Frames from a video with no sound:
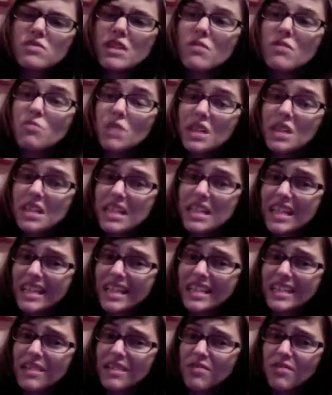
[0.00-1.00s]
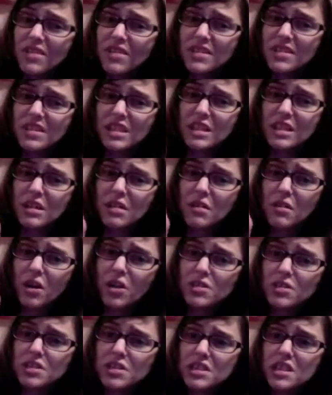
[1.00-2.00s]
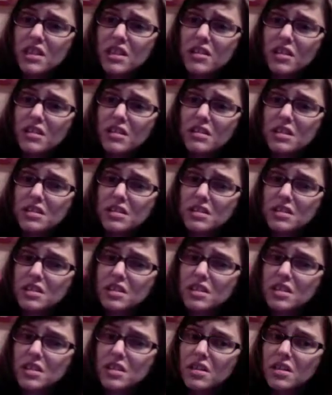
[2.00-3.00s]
really kind of different the art style on these.